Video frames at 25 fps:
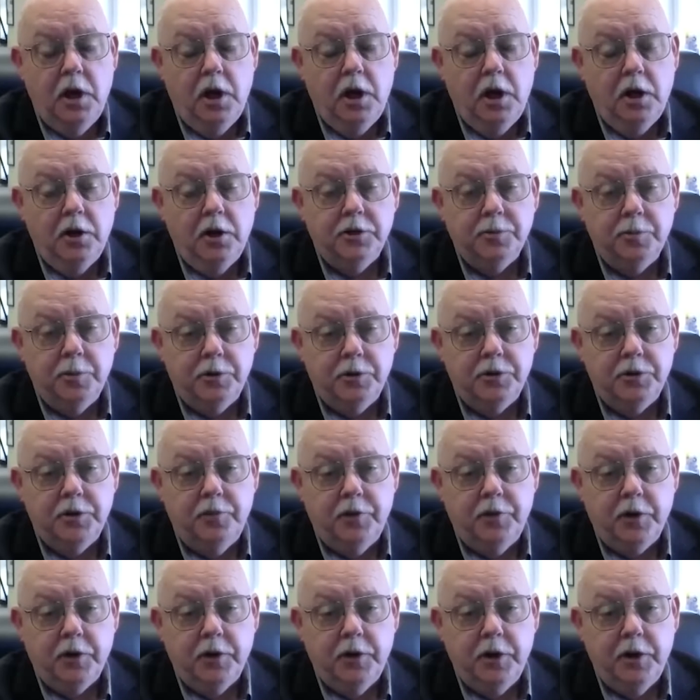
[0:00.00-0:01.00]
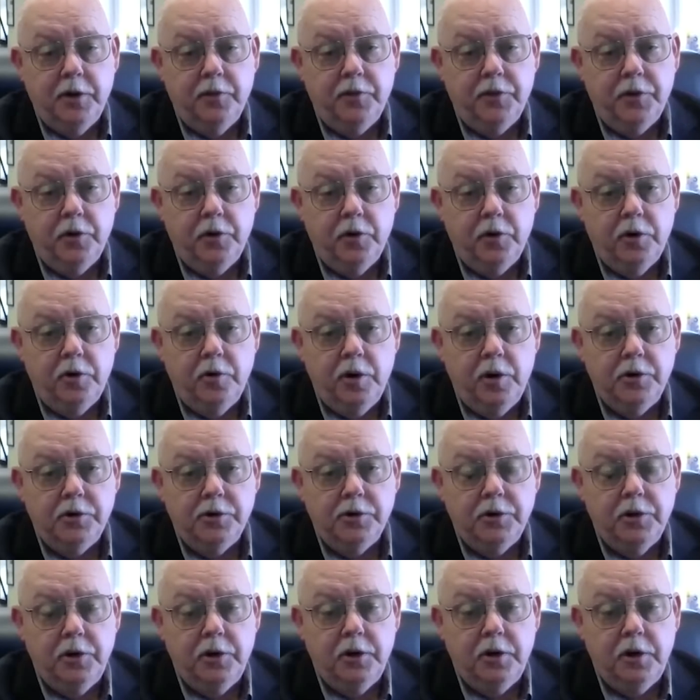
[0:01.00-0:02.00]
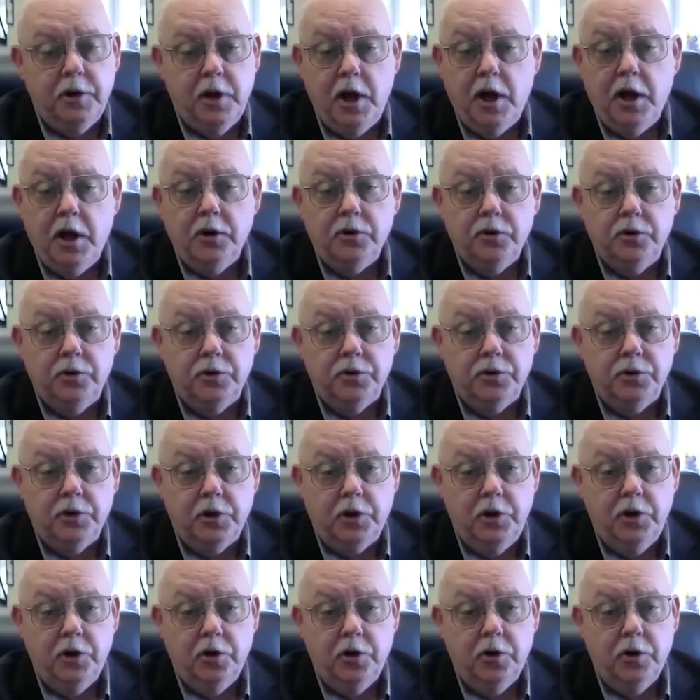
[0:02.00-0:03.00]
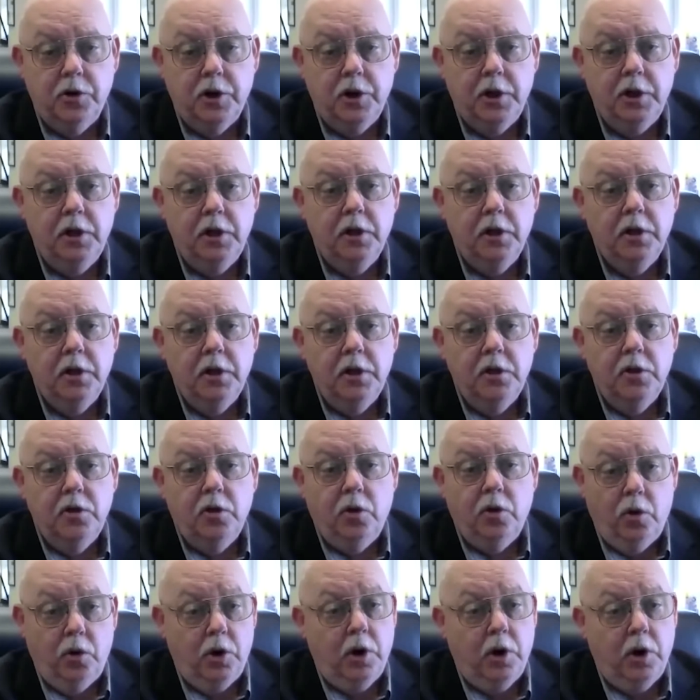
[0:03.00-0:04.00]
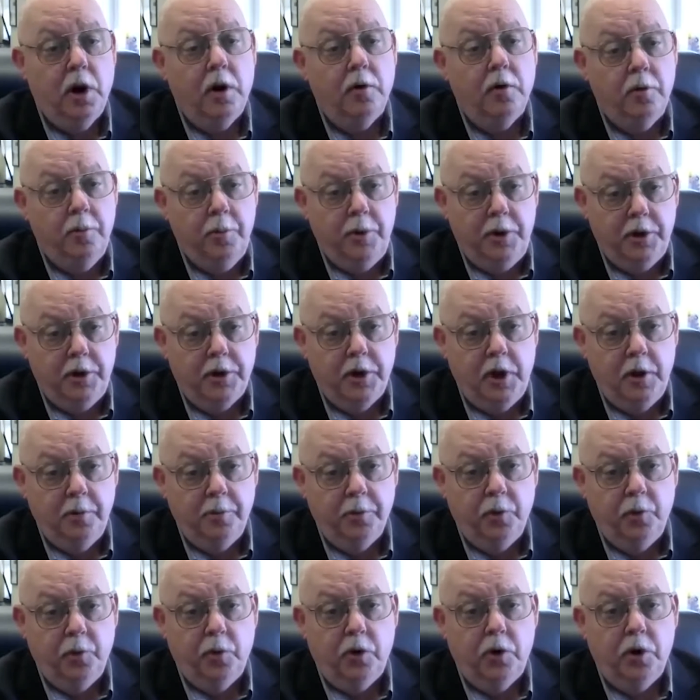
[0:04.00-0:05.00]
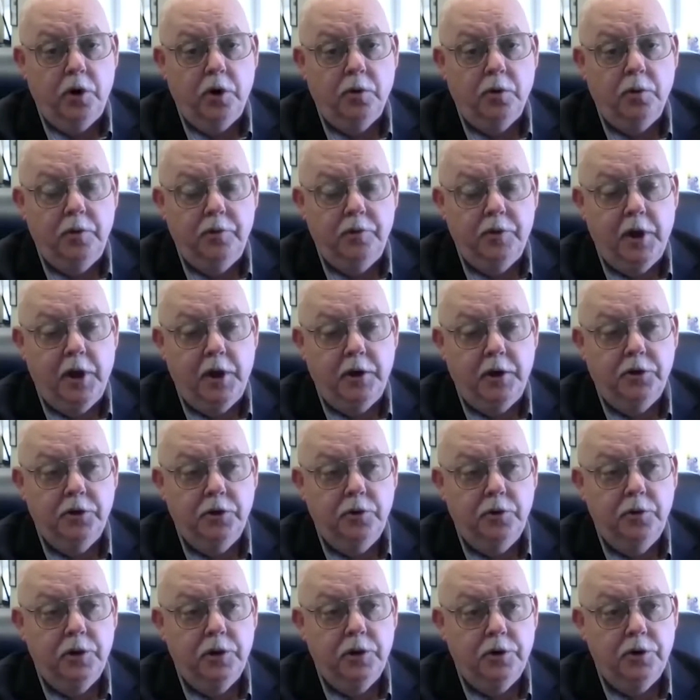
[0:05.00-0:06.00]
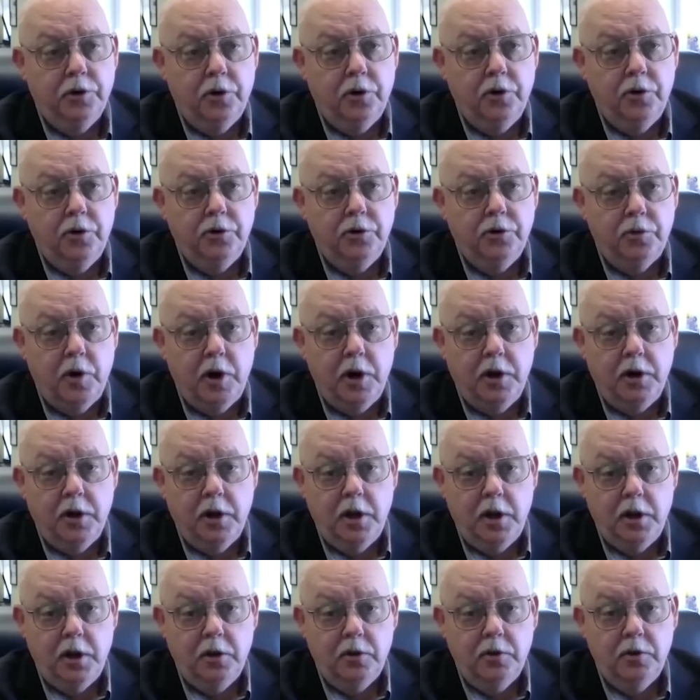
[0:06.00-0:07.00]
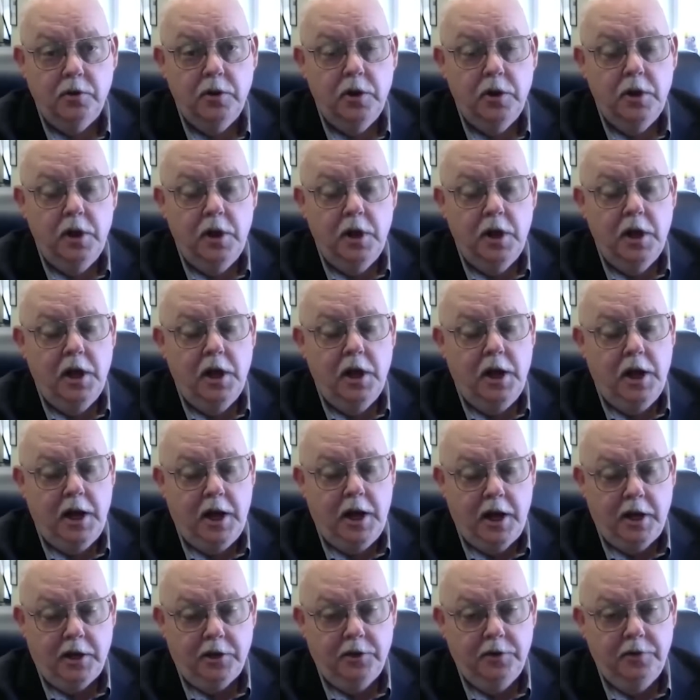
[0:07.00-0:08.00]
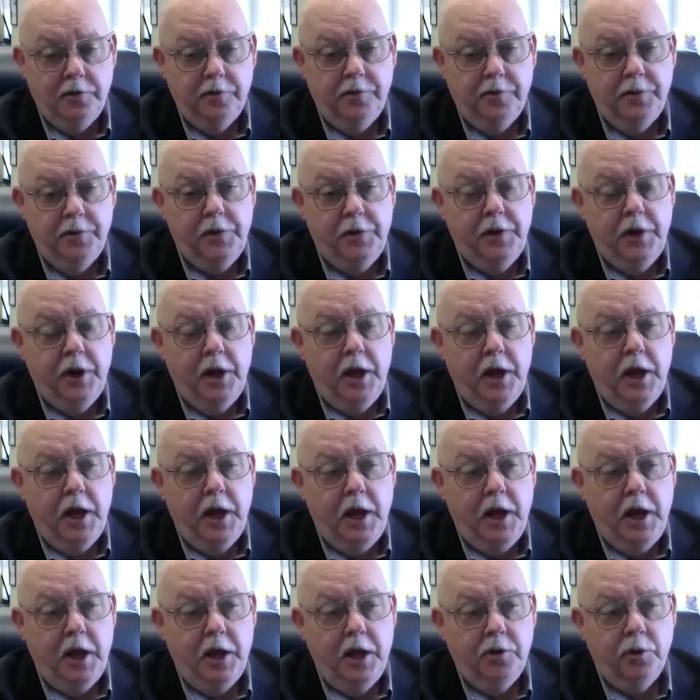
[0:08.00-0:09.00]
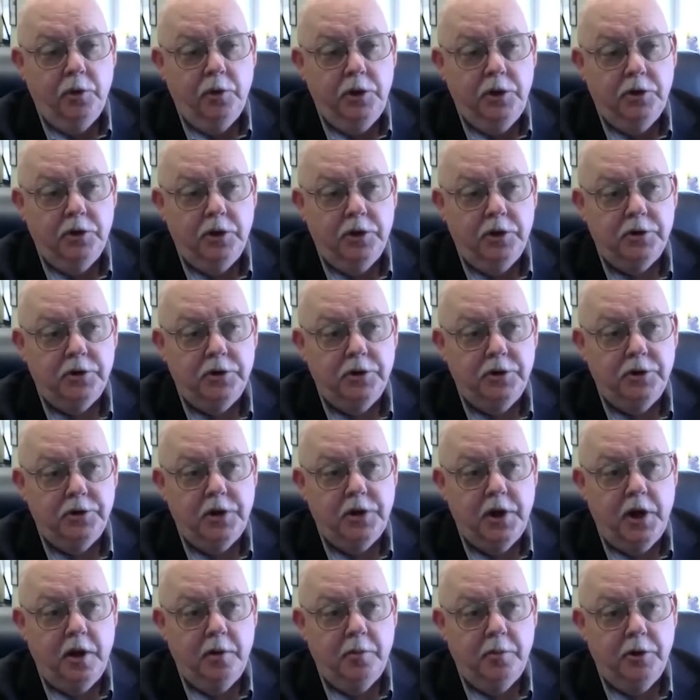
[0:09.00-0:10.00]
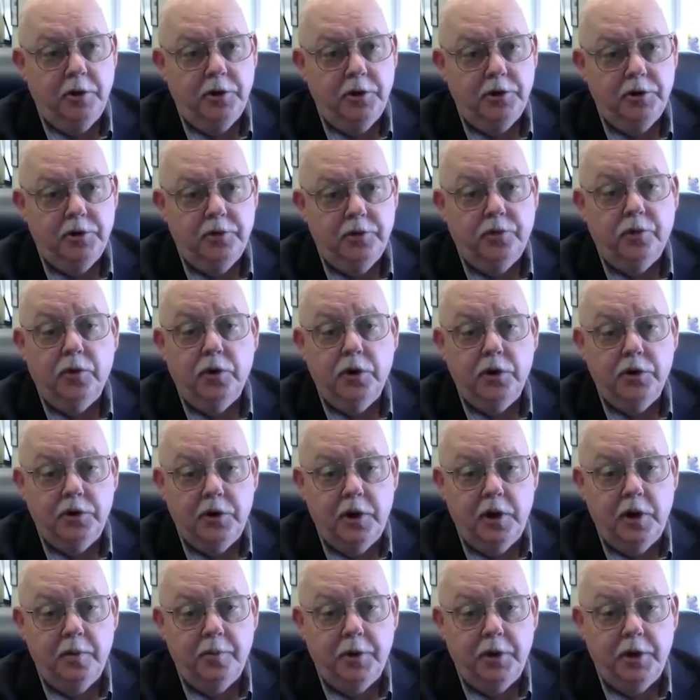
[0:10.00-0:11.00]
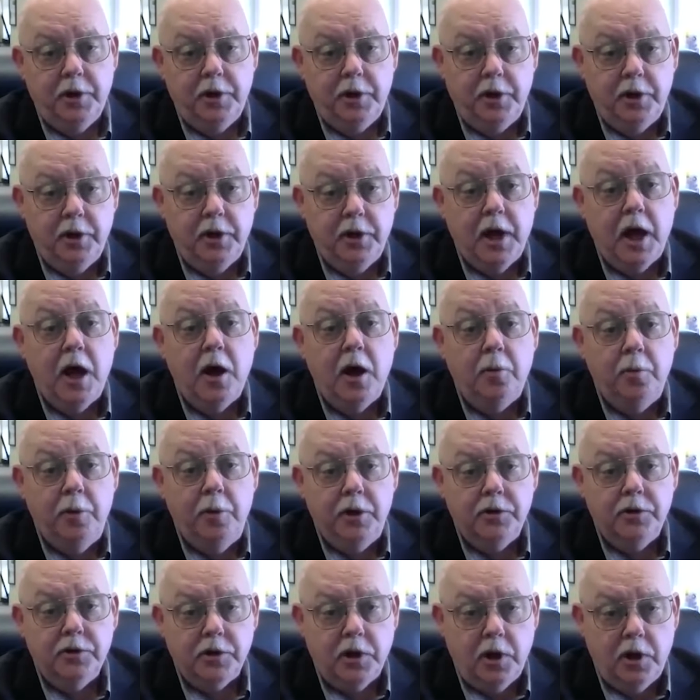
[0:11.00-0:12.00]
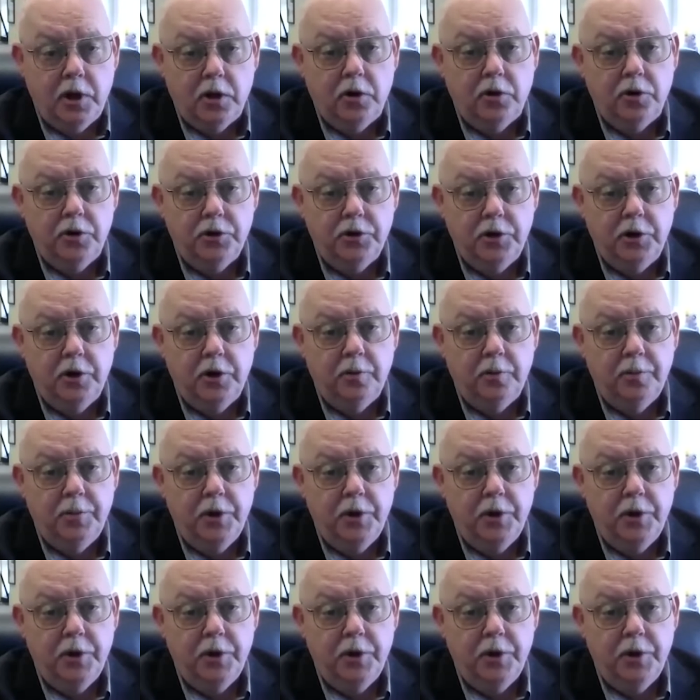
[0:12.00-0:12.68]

specifically if they're interested in national security or government type of work. We've got 2 interns right now active. And we just established, for example, an endowment scholarship